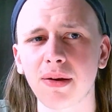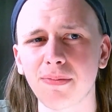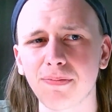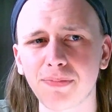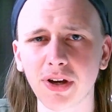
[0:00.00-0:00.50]

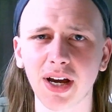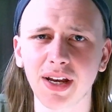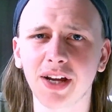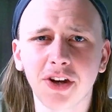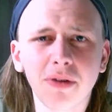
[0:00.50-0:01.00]
But
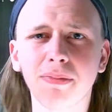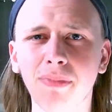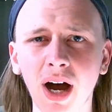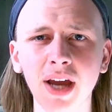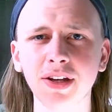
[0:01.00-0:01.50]
I don't
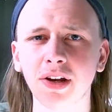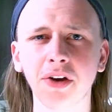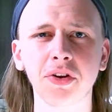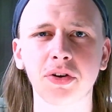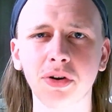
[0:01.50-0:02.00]
mind a
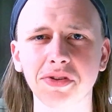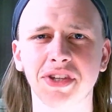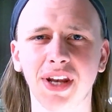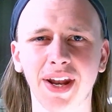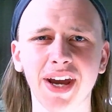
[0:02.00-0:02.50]
load of cuts
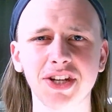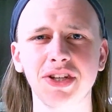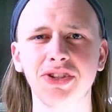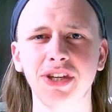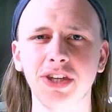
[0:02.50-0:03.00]
in an action
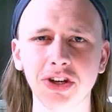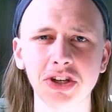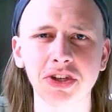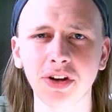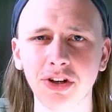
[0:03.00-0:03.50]
scene. You
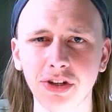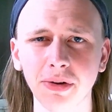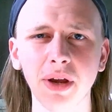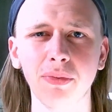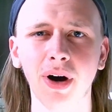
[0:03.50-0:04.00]
just got to do
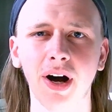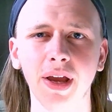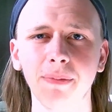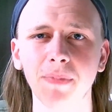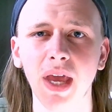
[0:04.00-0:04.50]
it
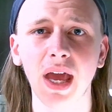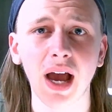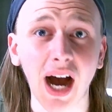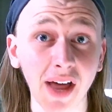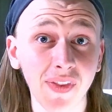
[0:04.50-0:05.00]
right.
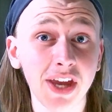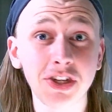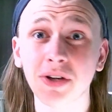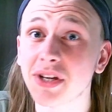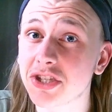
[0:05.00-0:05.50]
And they
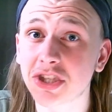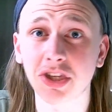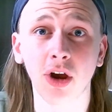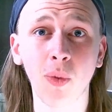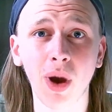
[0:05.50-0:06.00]
do it
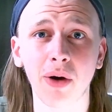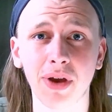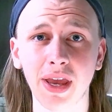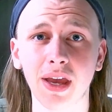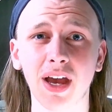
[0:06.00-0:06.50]
so well
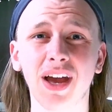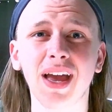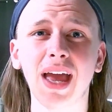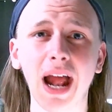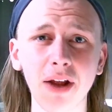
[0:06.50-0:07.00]
here.
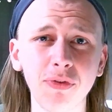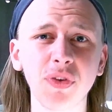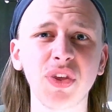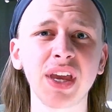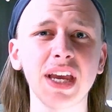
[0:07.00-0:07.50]

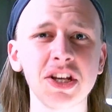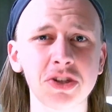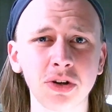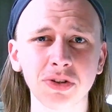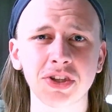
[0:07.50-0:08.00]
Everything is
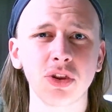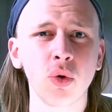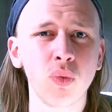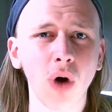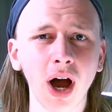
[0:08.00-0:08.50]
cut at the
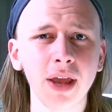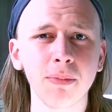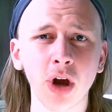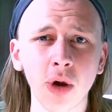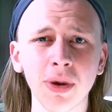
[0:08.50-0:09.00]
right
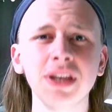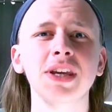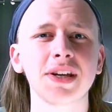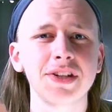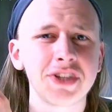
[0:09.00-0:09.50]
moment. You
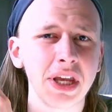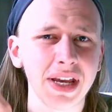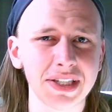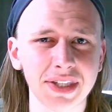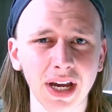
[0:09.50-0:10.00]
can see
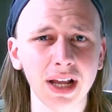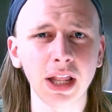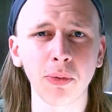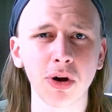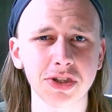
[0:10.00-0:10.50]
exactly
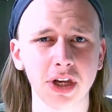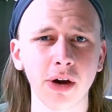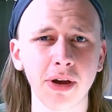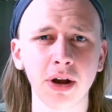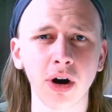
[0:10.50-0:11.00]
what's
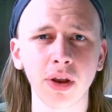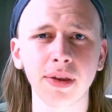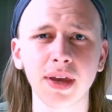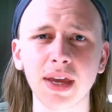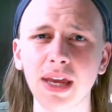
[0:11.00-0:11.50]
going on.
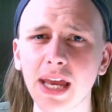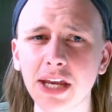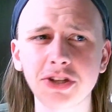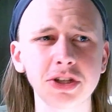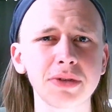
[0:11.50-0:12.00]

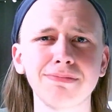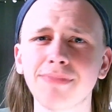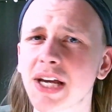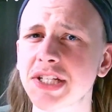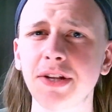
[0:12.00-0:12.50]
It's just
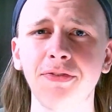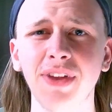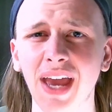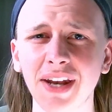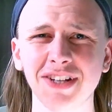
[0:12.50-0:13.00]

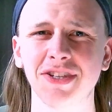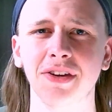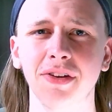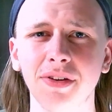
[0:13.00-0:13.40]
masterfully edited.